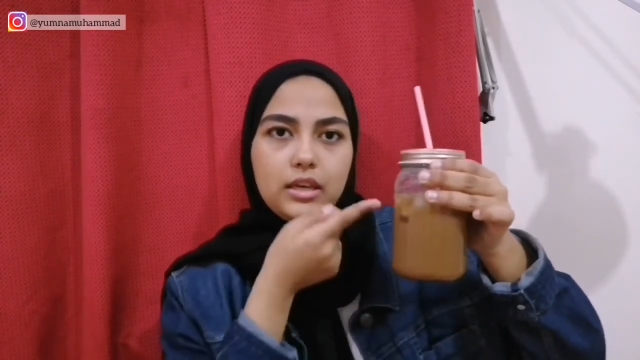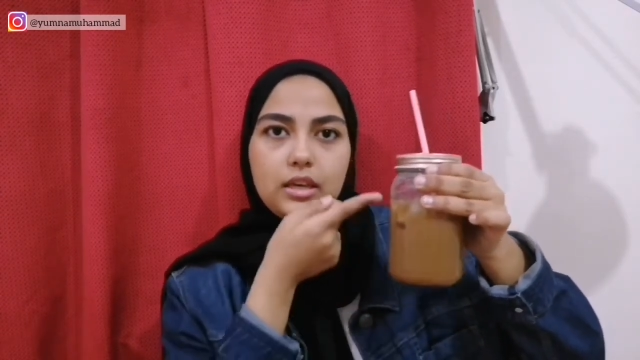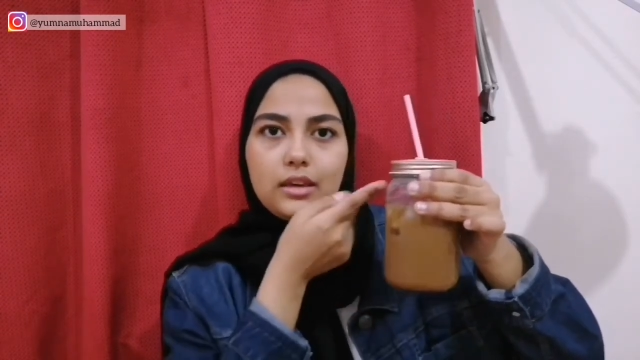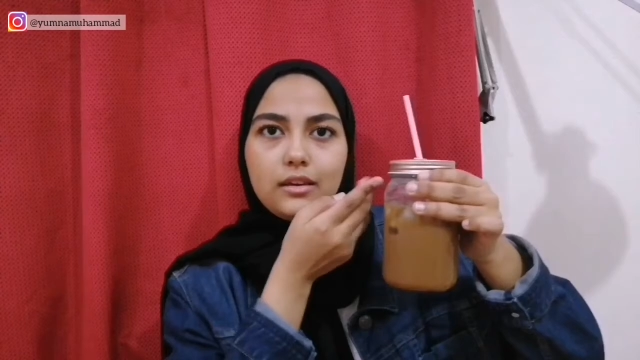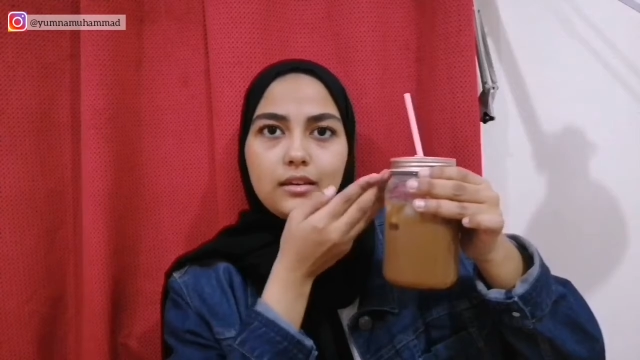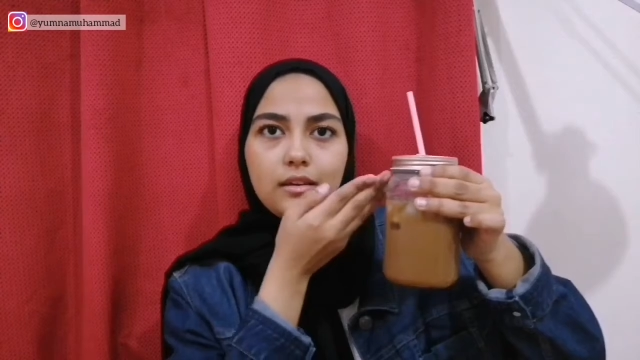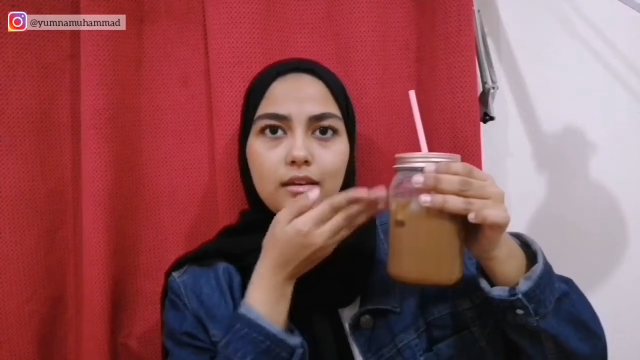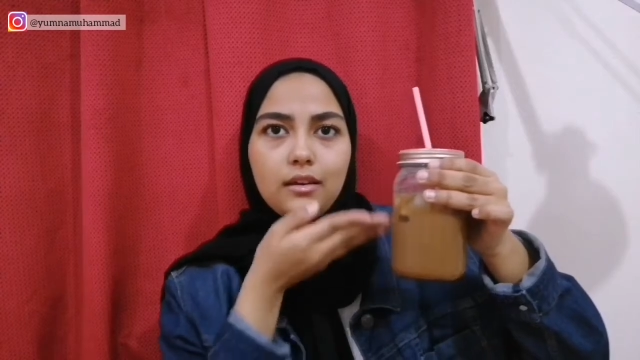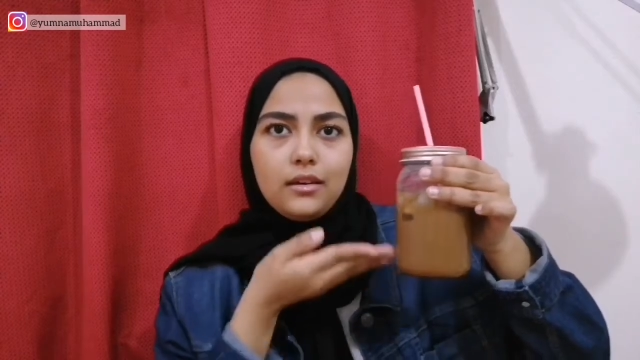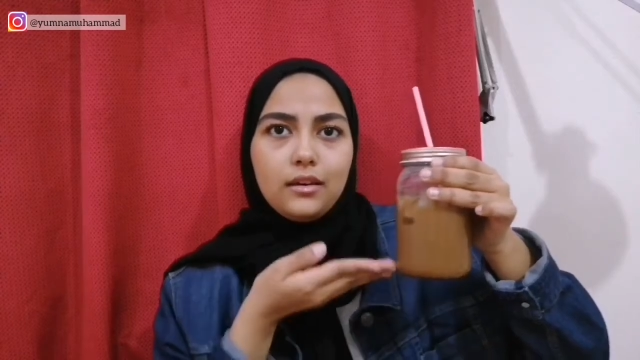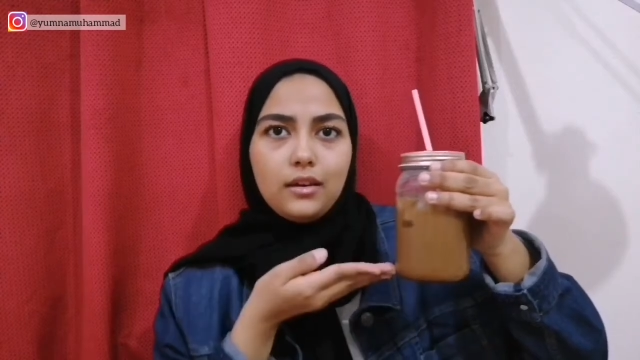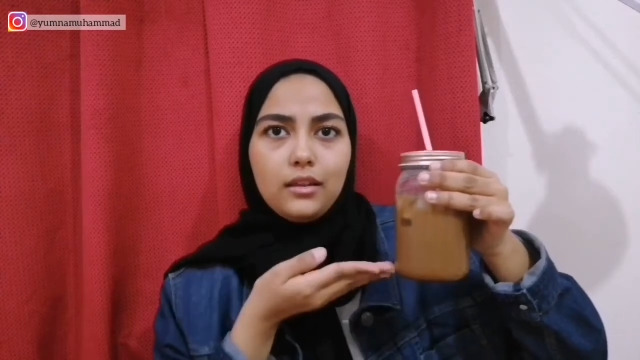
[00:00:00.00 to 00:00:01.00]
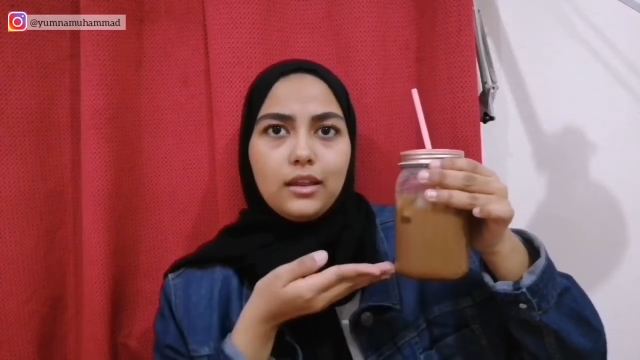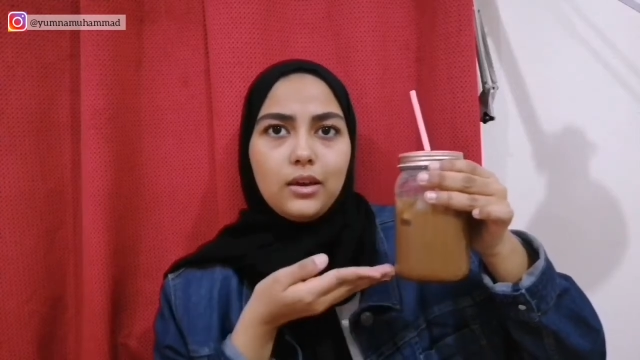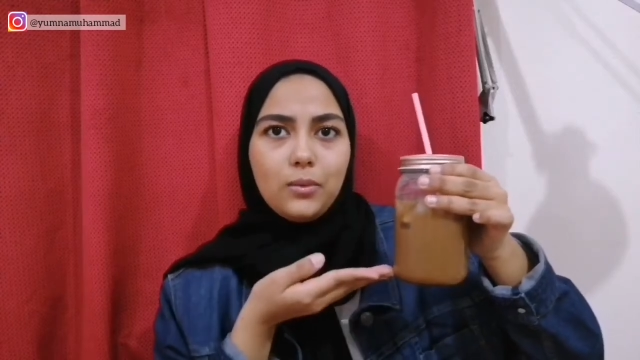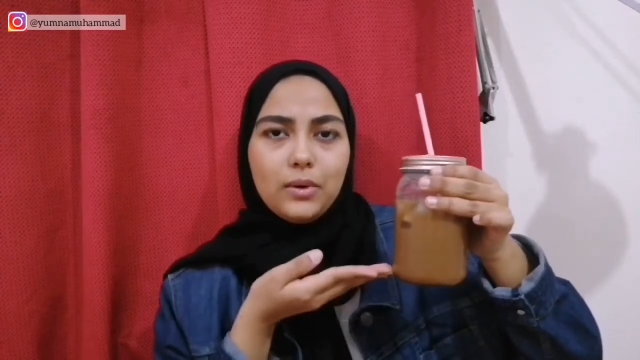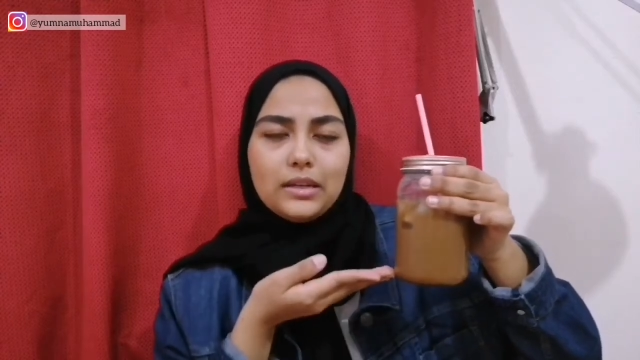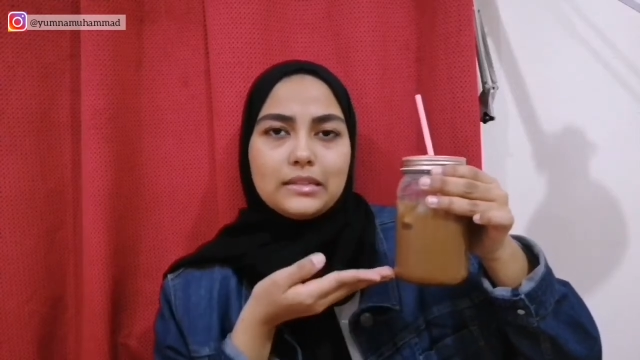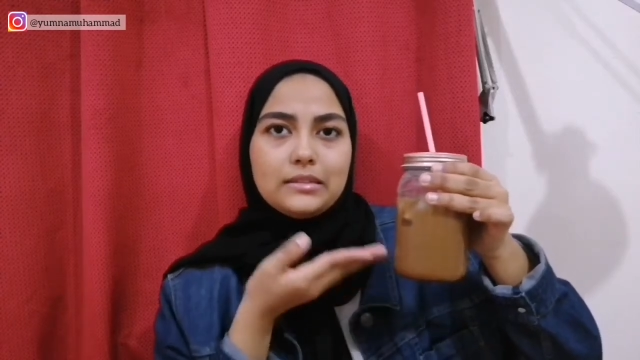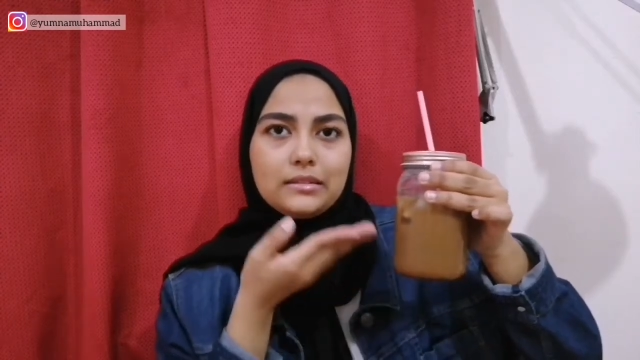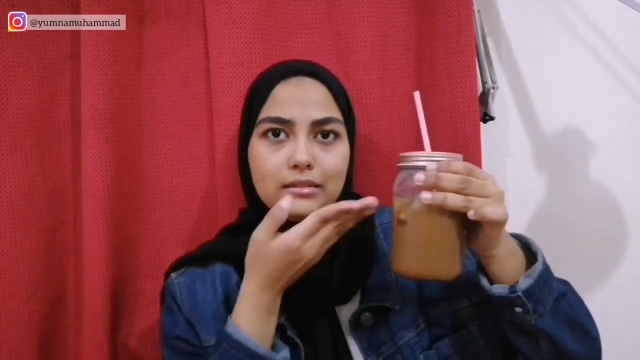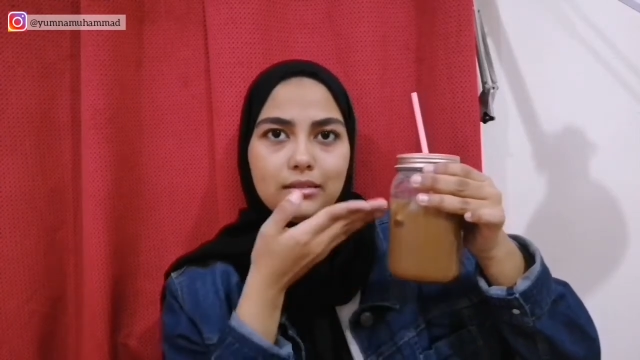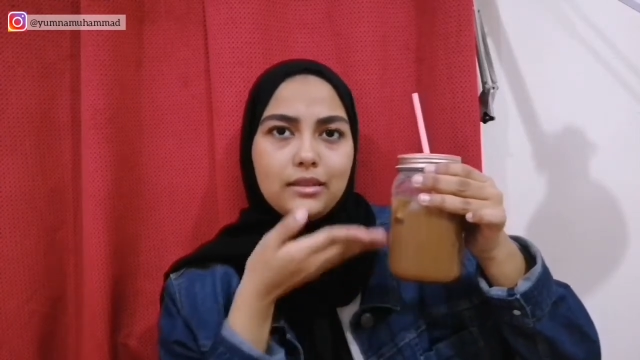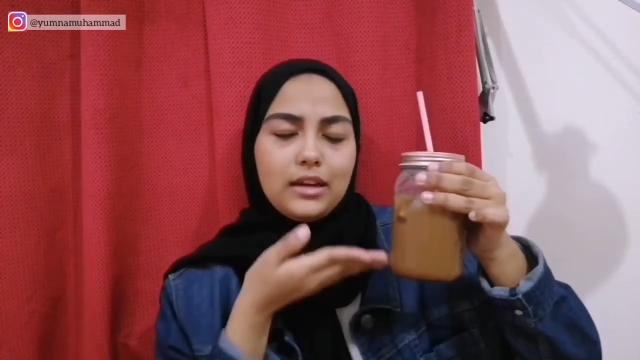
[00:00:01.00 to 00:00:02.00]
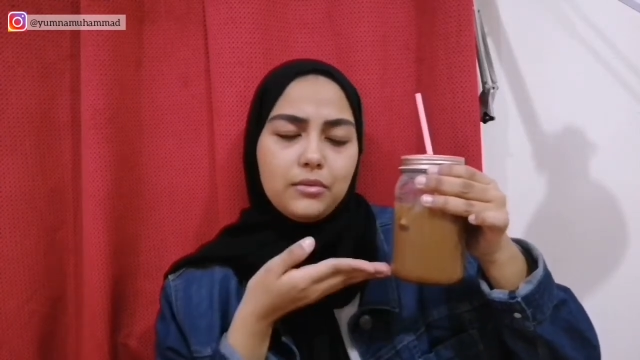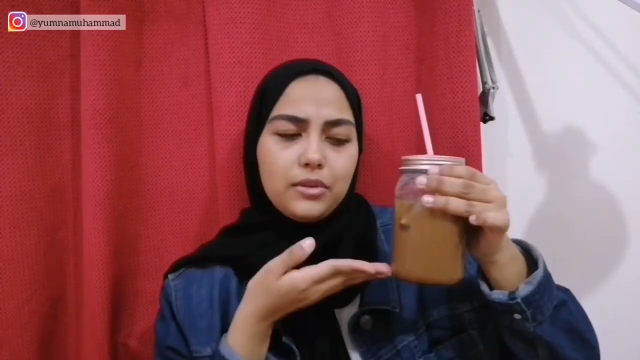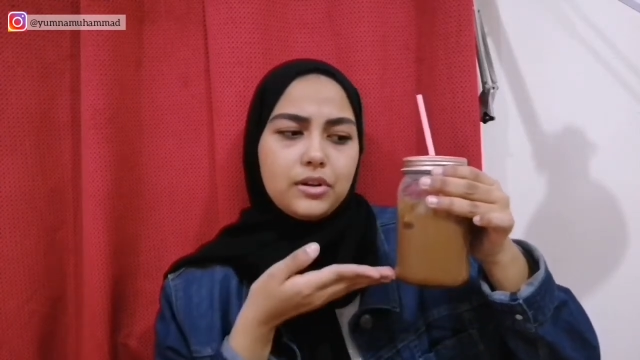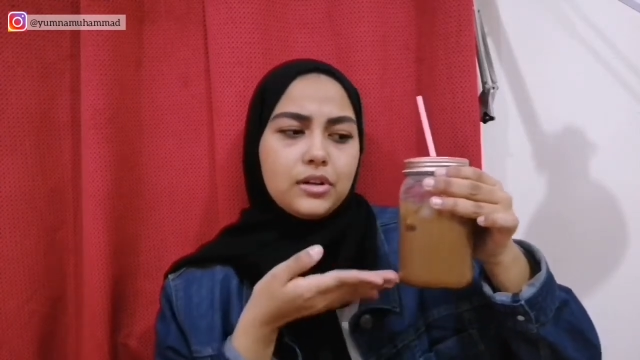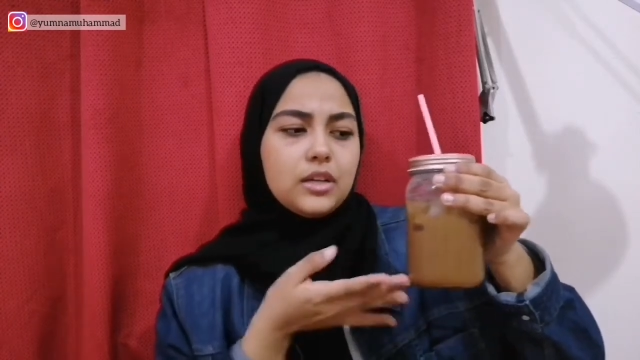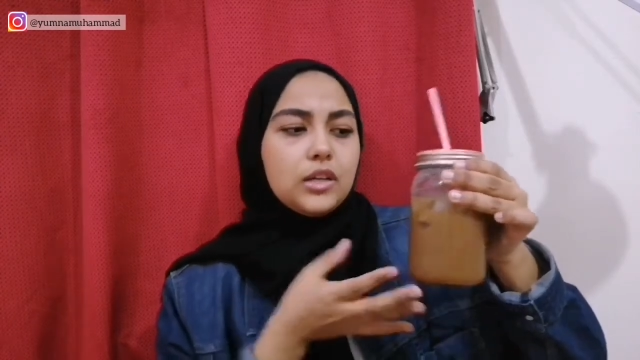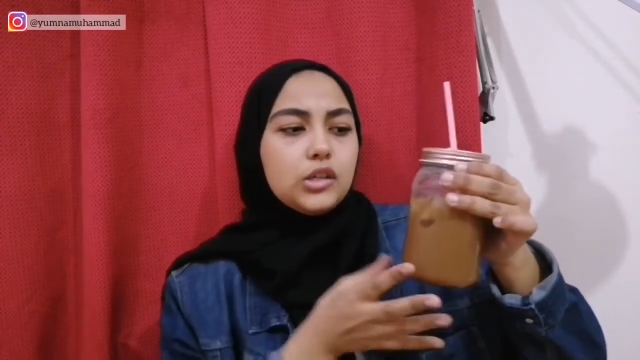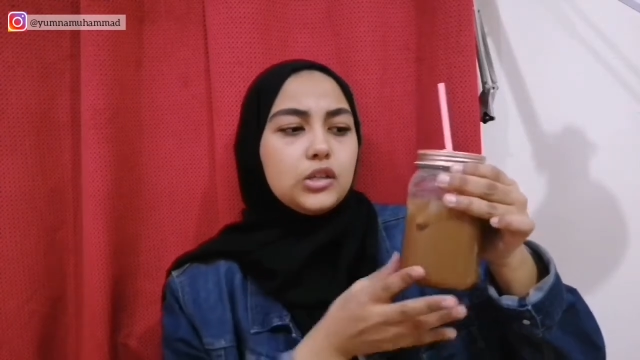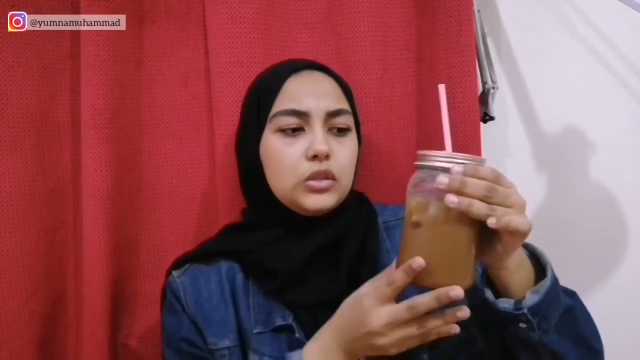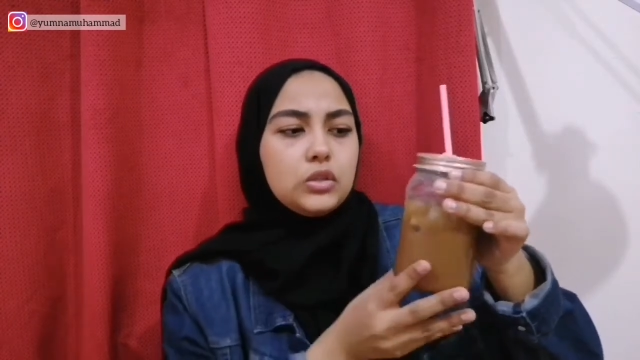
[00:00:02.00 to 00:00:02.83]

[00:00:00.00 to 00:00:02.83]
the liquid isn't down there.